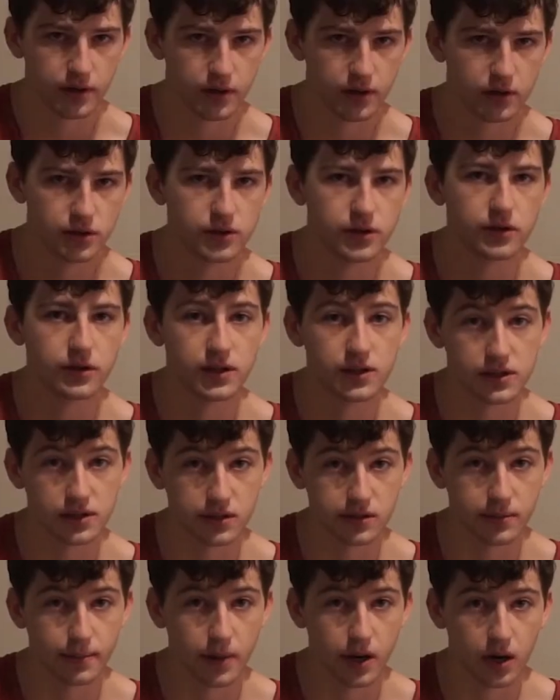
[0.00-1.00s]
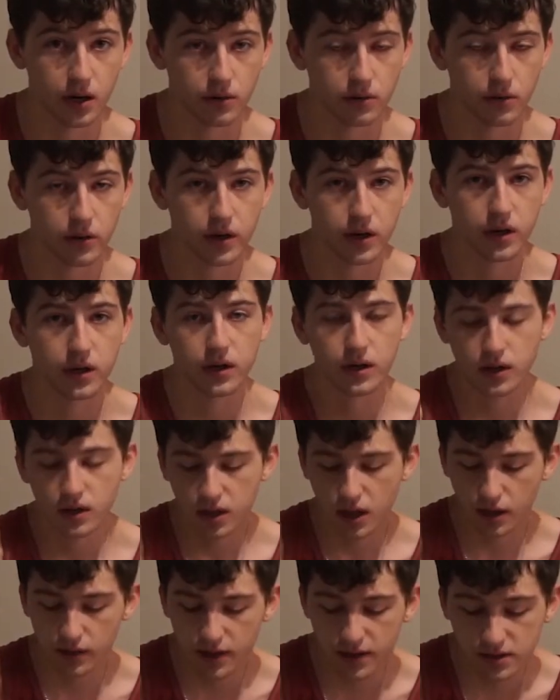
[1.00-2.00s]
so this is a bar chord.
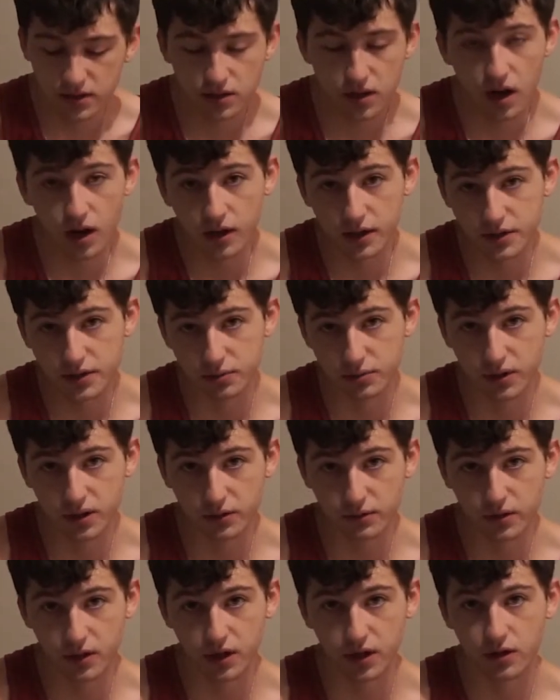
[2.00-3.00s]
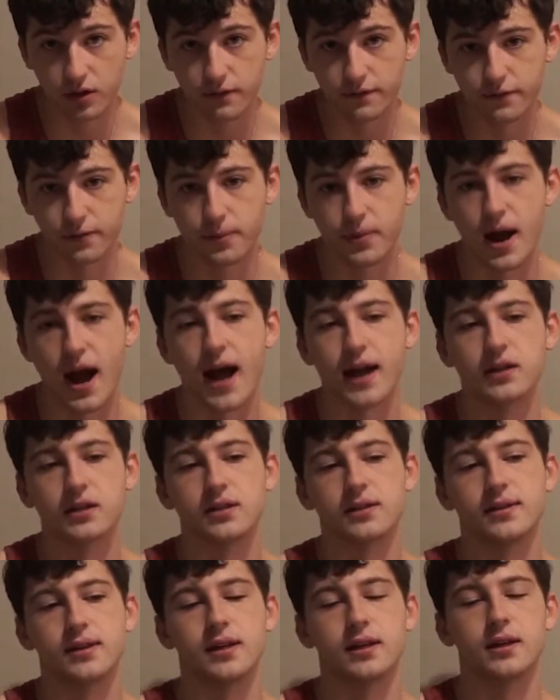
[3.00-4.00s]
Now this song is really, really good for
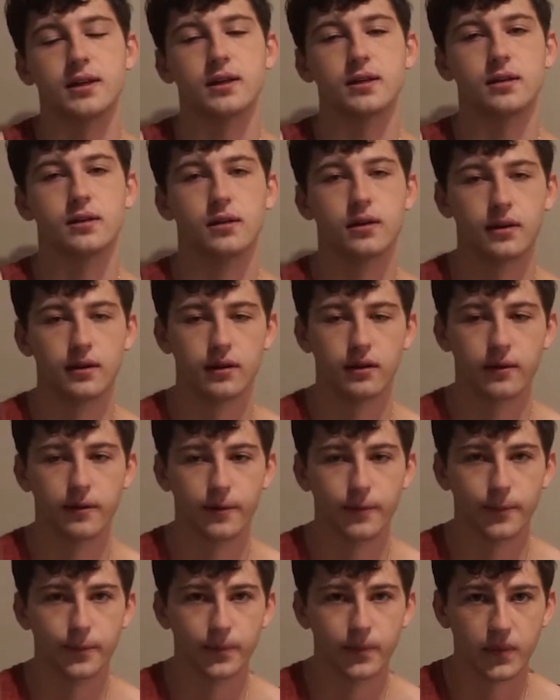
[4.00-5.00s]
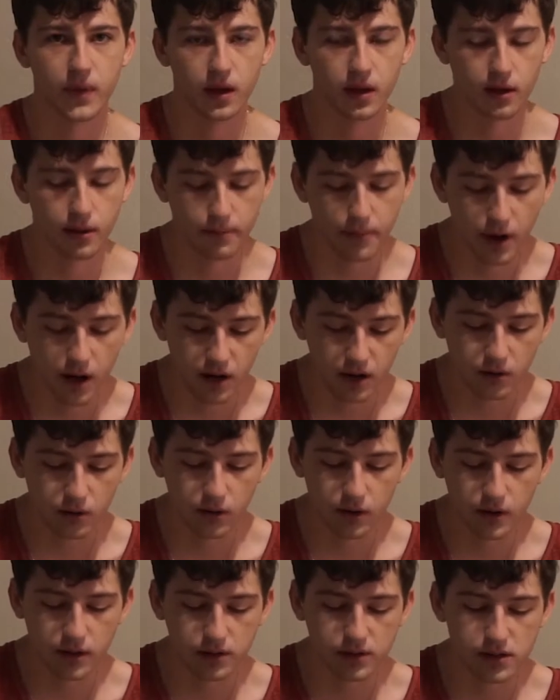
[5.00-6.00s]
practicing bar
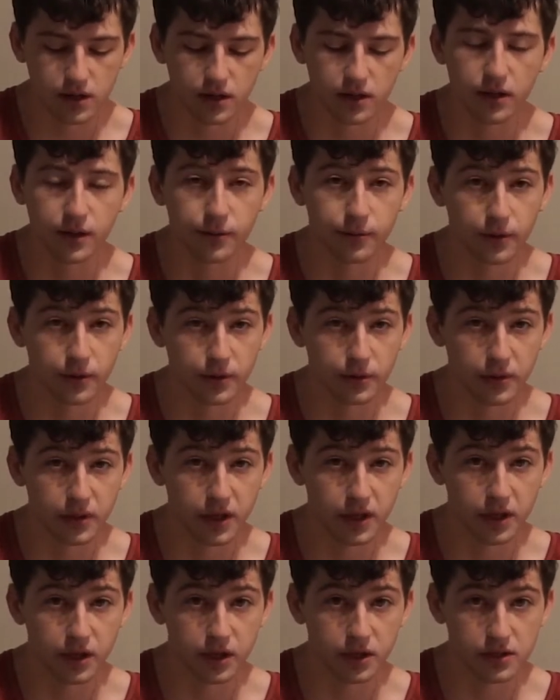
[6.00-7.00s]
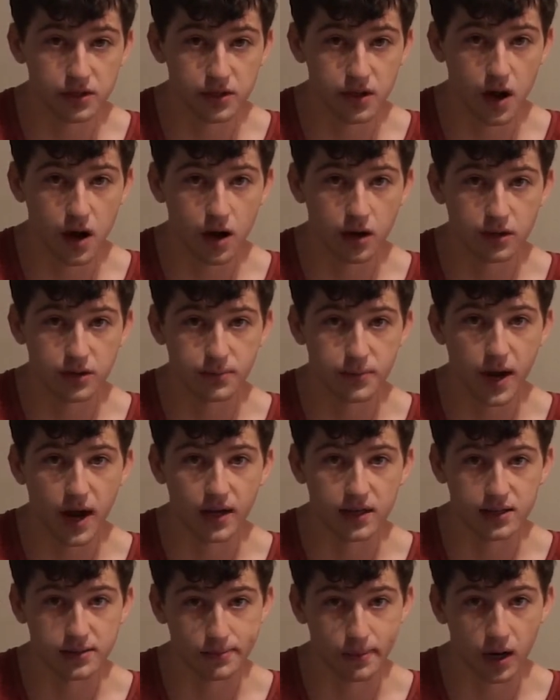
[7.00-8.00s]
chords. Another really, really good song to
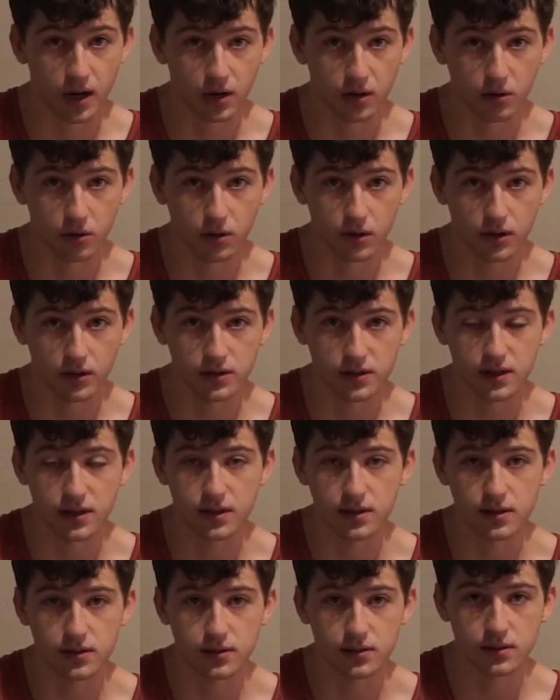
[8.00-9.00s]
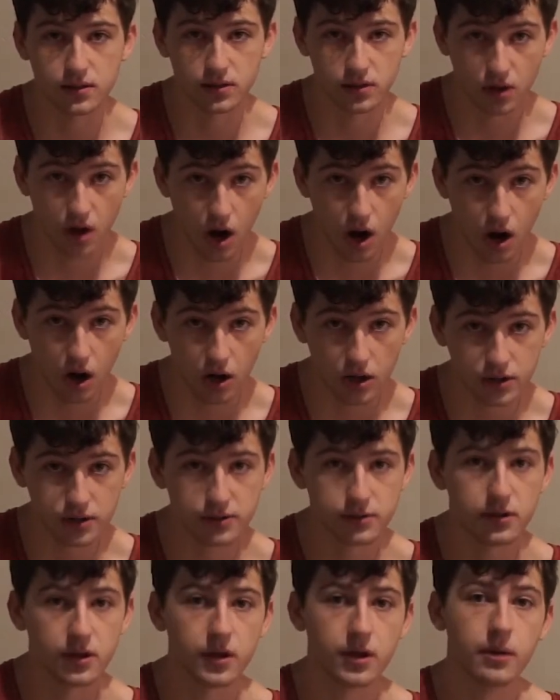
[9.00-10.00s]
practice bar chords is
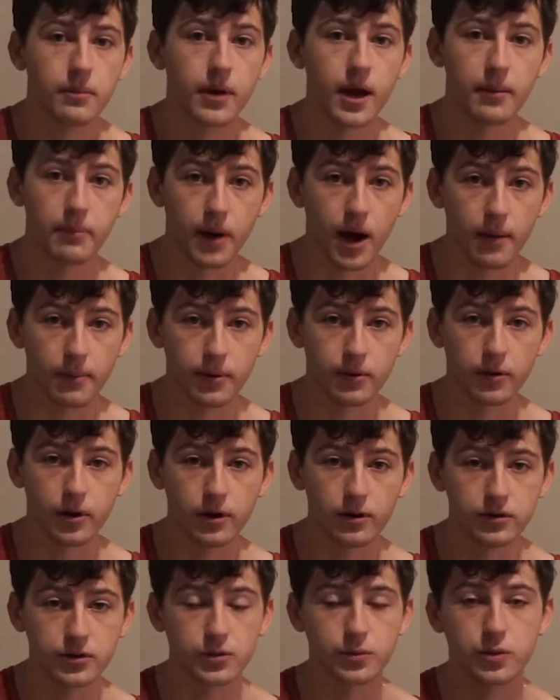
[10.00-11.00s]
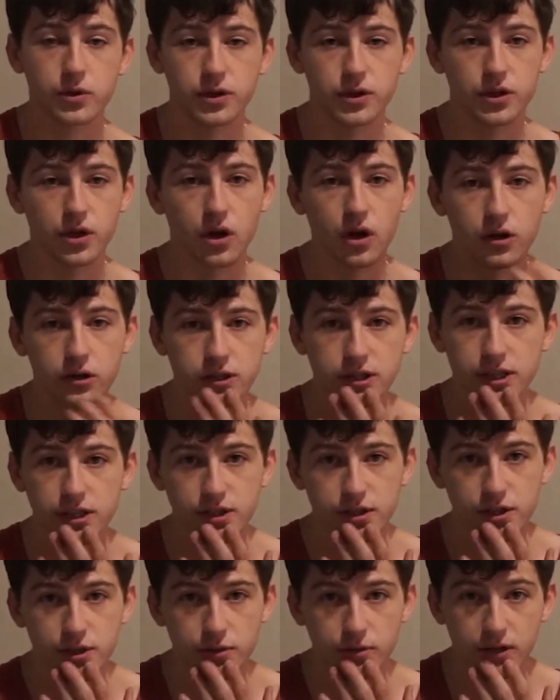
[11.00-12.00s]
Scars by Papa Roach, which I'll
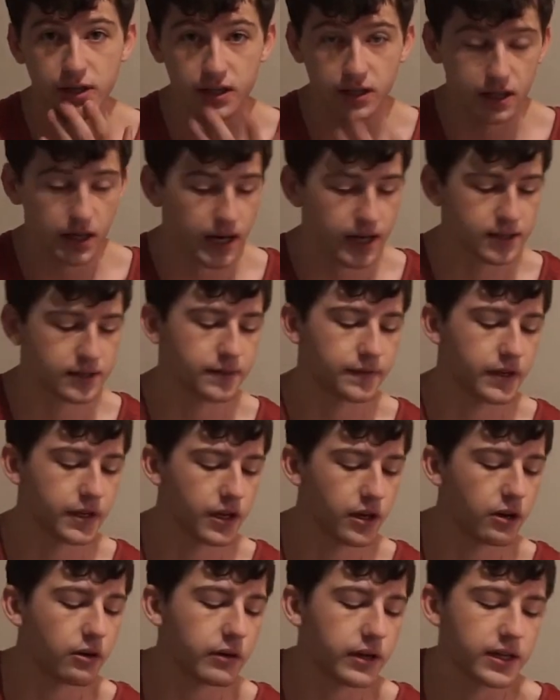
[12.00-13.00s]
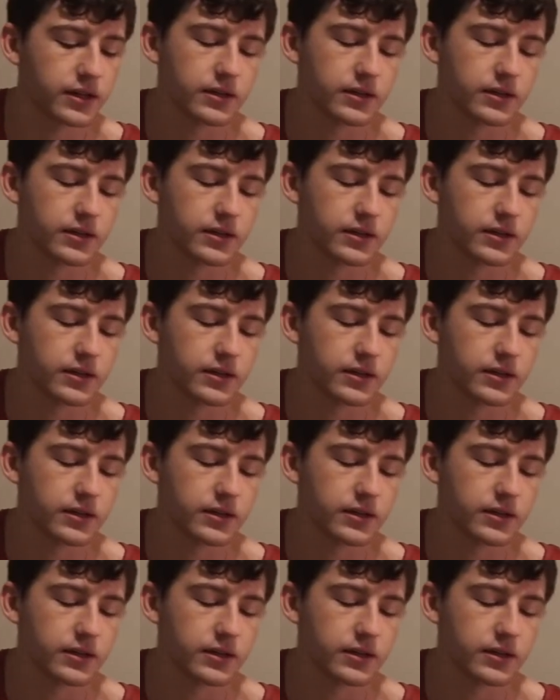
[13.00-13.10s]
teach you in the next video.